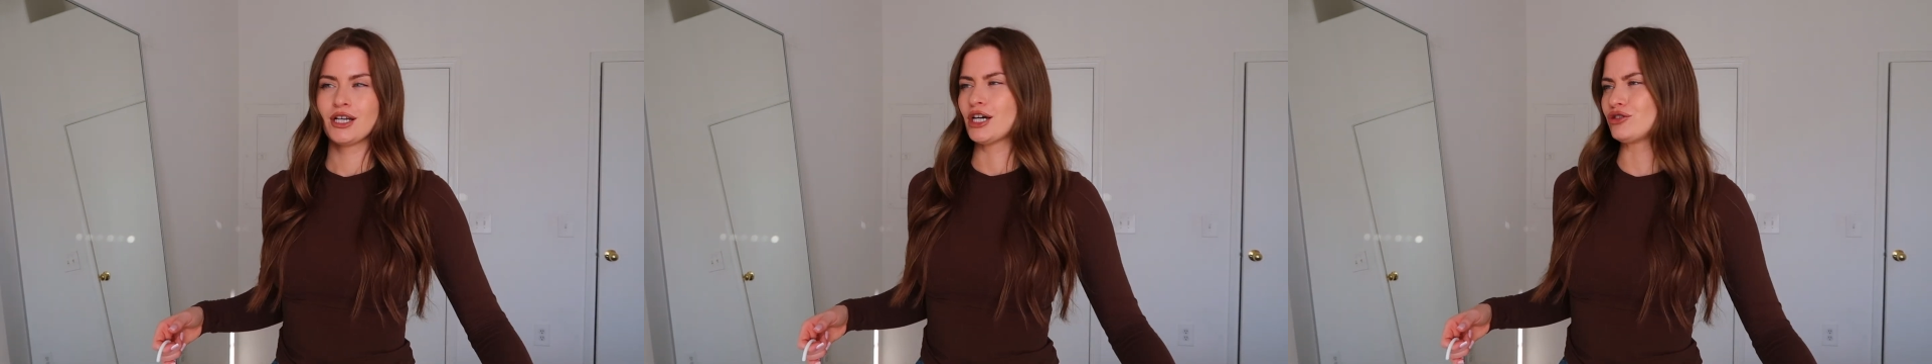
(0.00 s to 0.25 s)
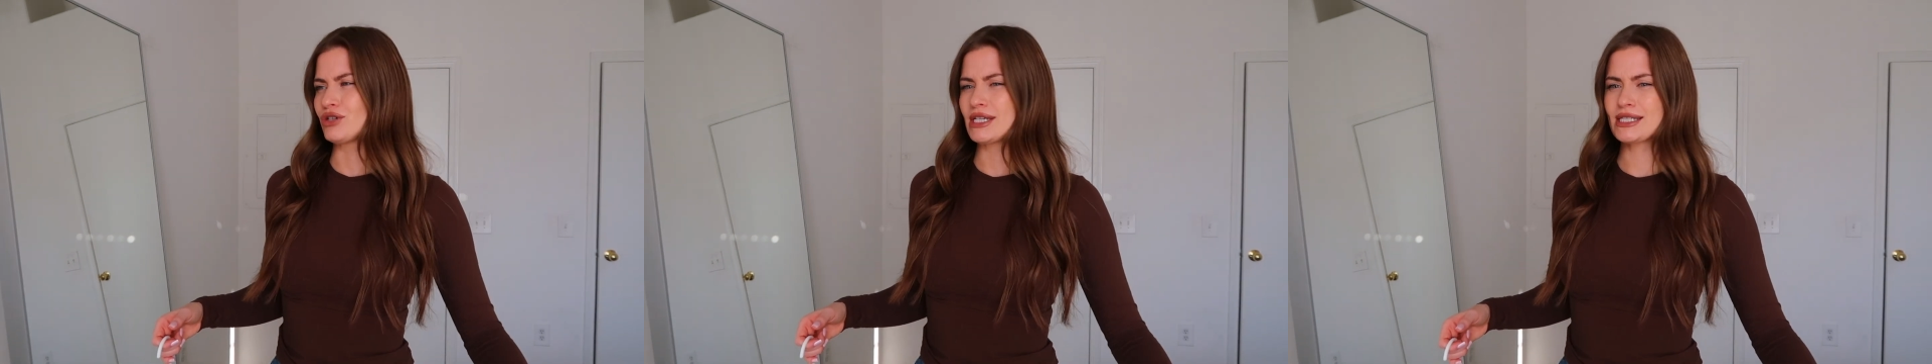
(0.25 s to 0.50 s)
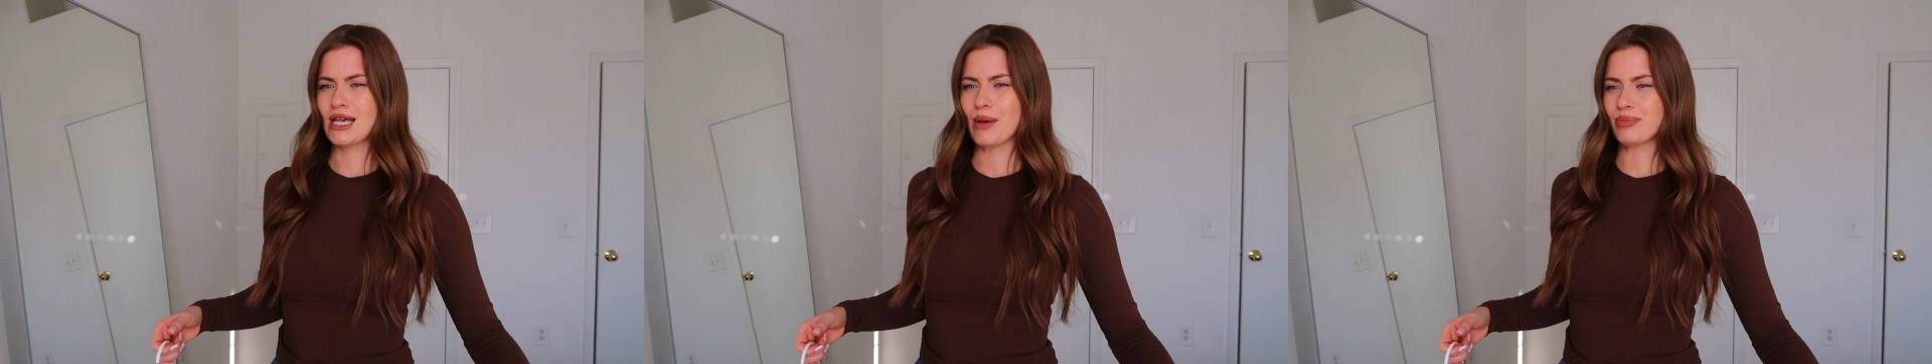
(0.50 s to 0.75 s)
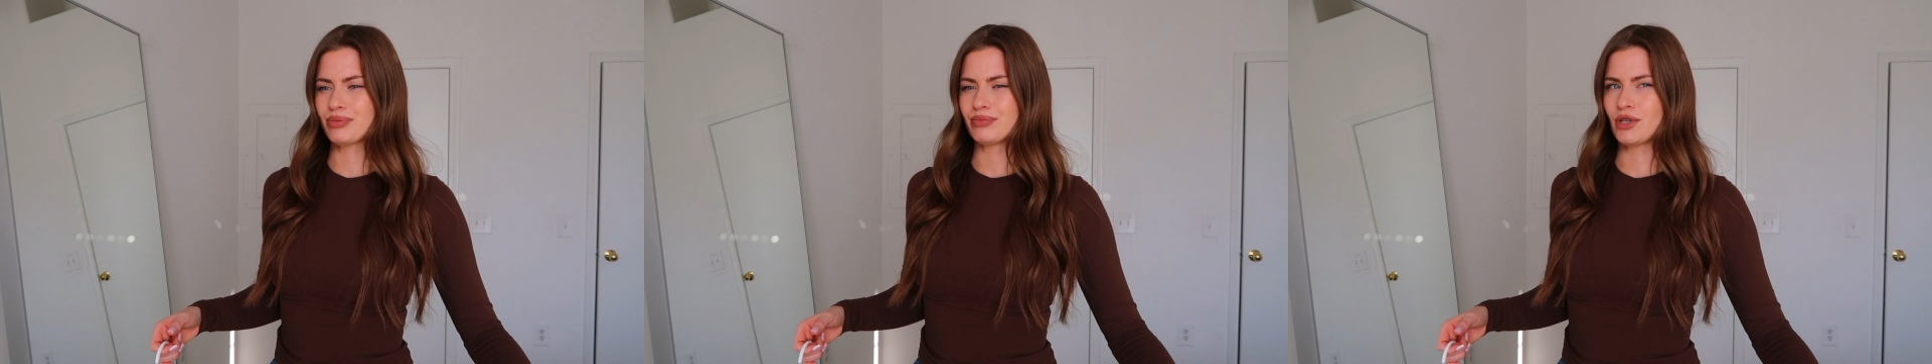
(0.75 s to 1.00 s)
a dress
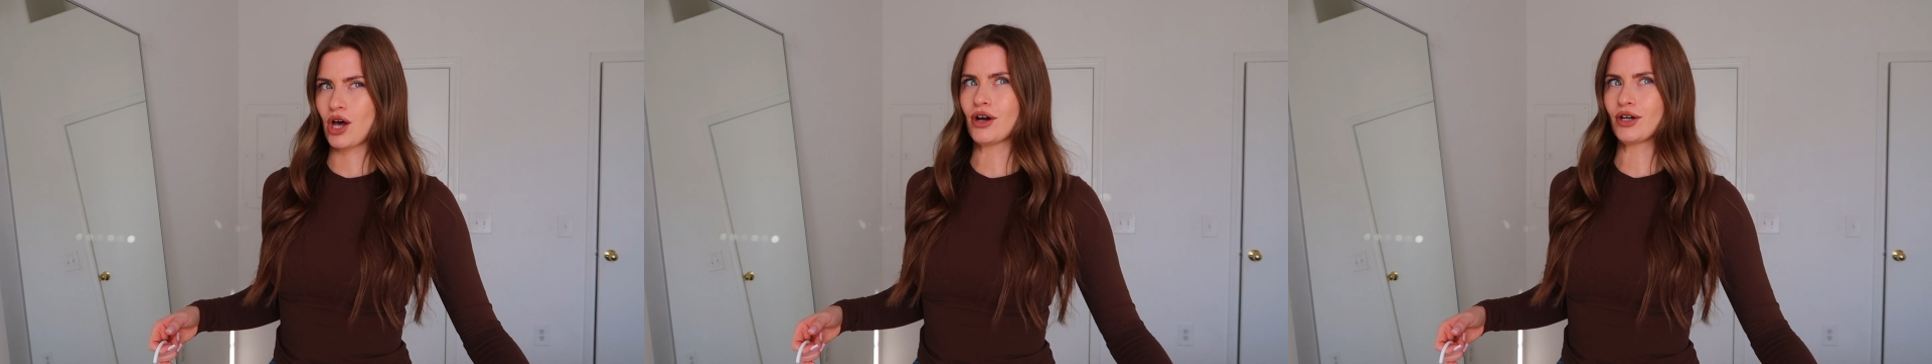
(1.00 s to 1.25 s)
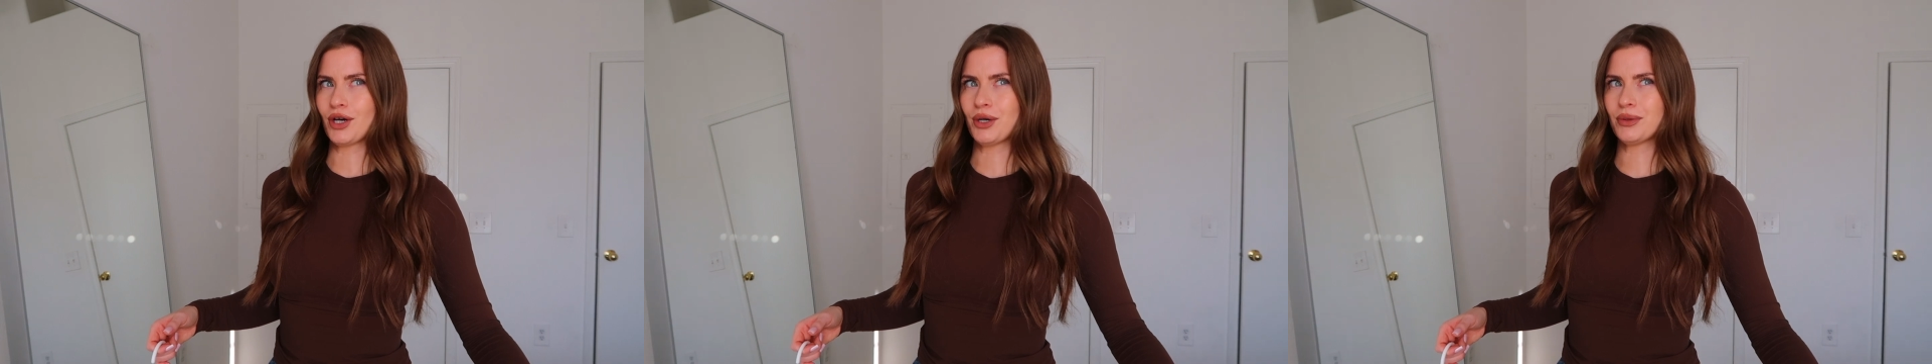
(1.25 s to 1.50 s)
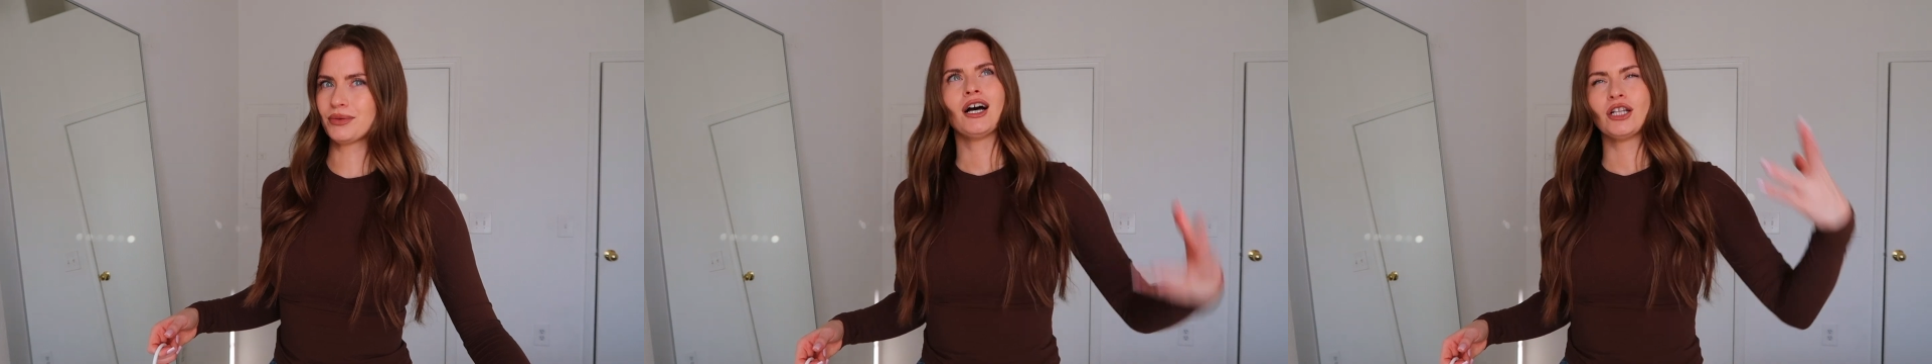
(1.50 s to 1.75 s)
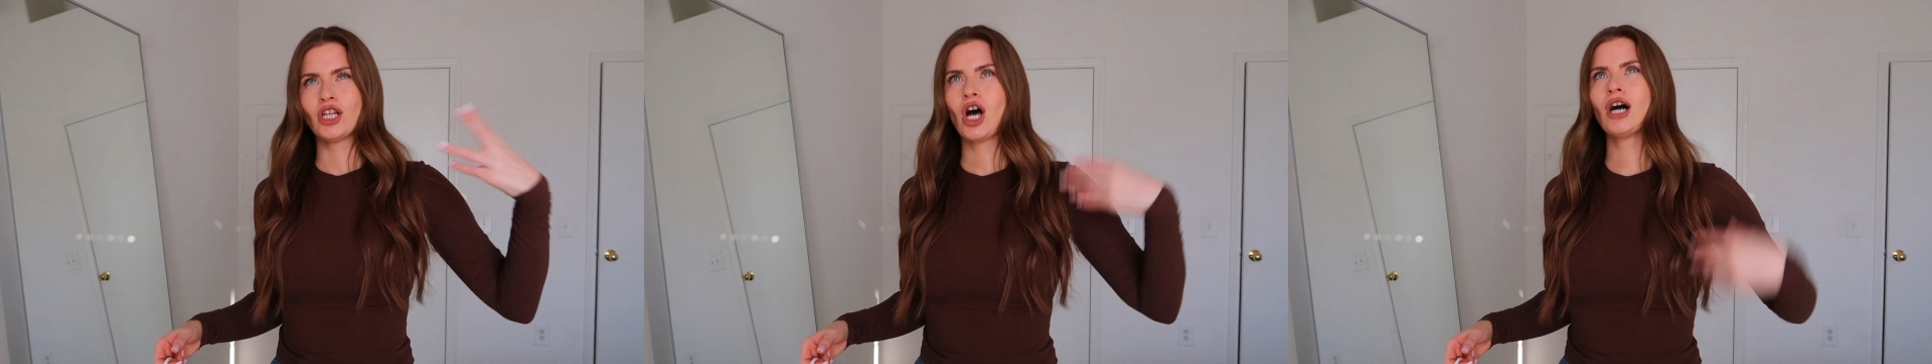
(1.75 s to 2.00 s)
up long coat,
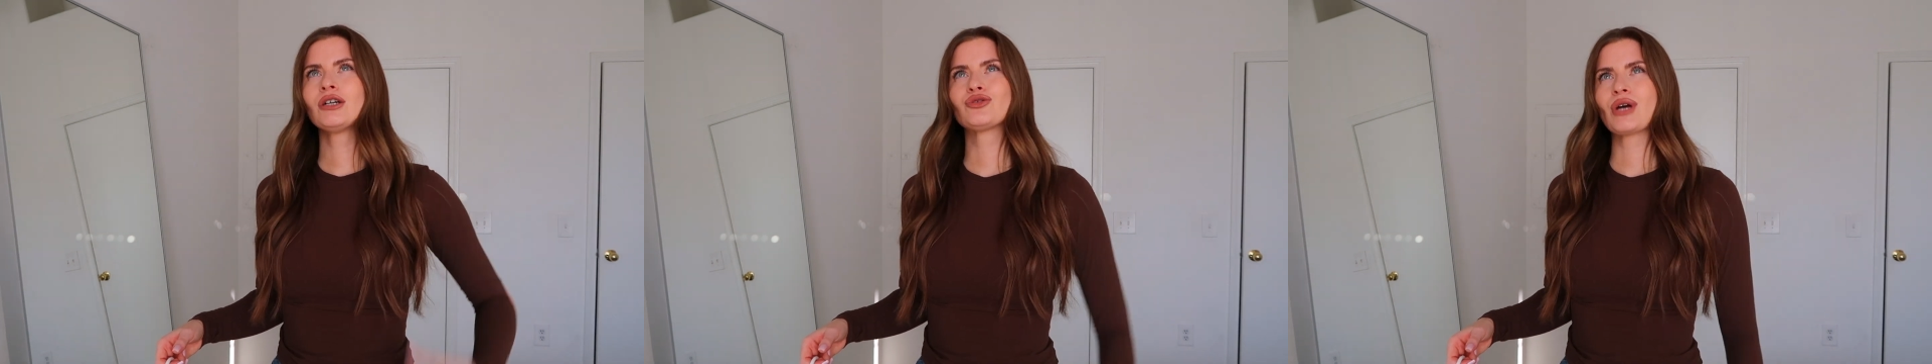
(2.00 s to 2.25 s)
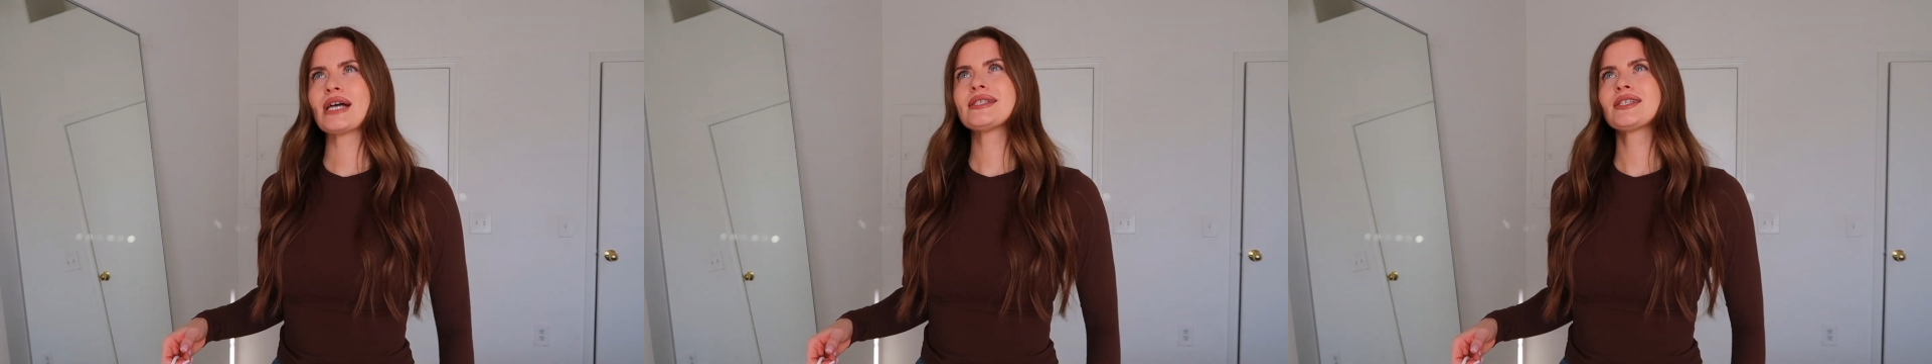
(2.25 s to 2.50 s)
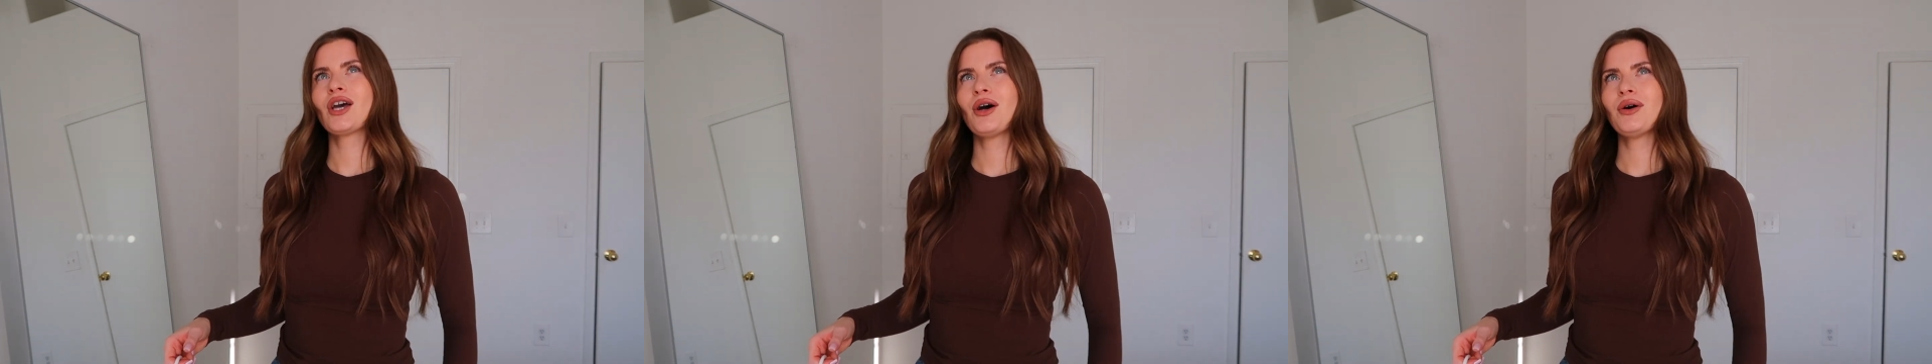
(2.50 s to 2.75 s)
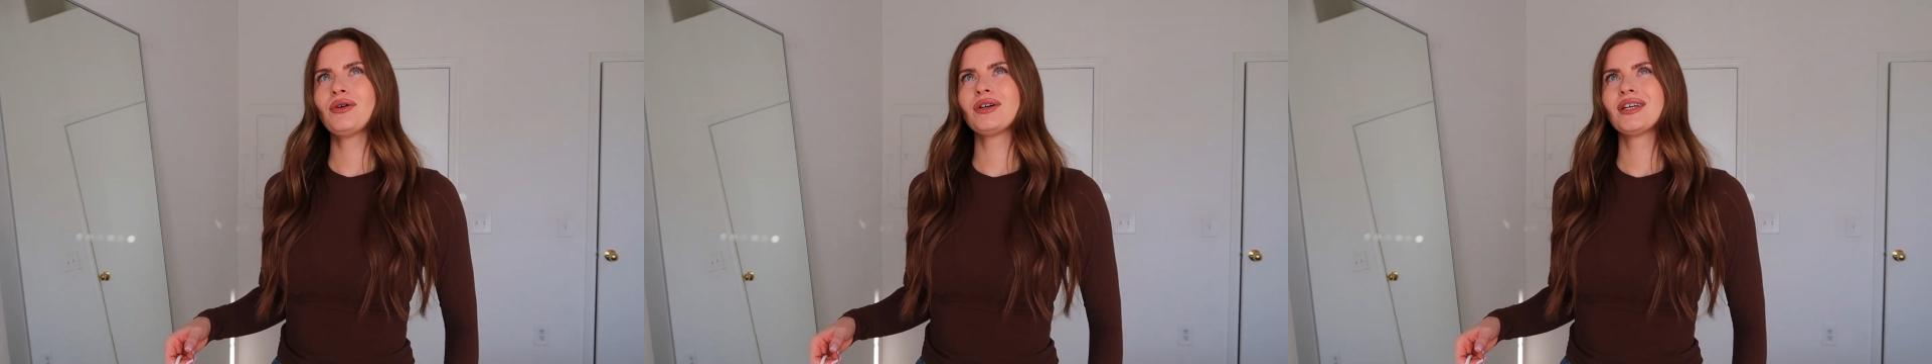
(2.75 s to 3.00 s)
a long dress
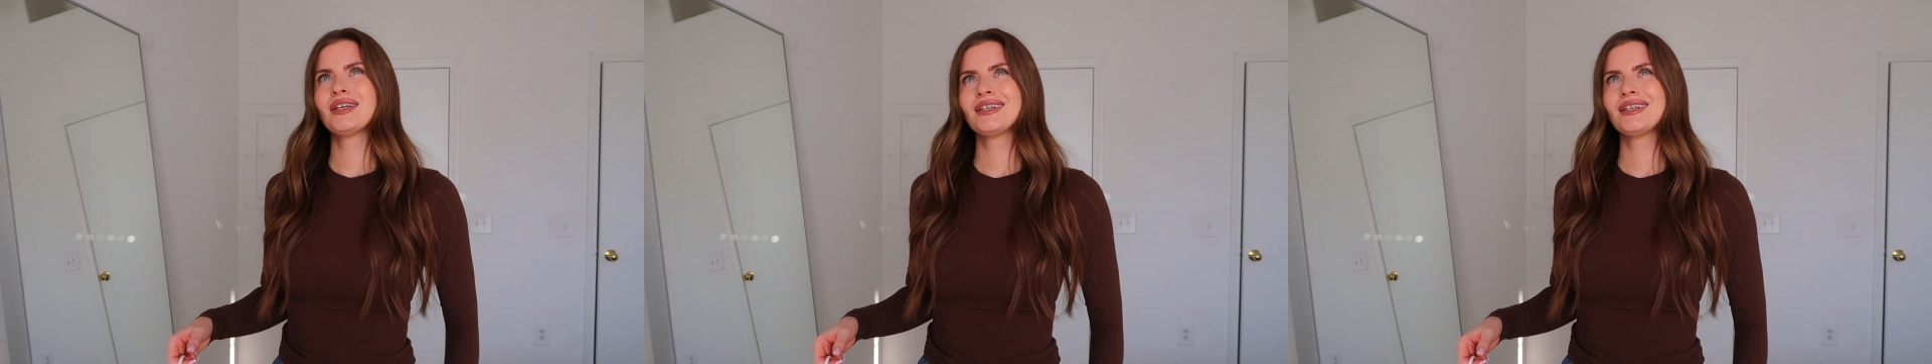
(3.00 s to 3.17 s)
coat,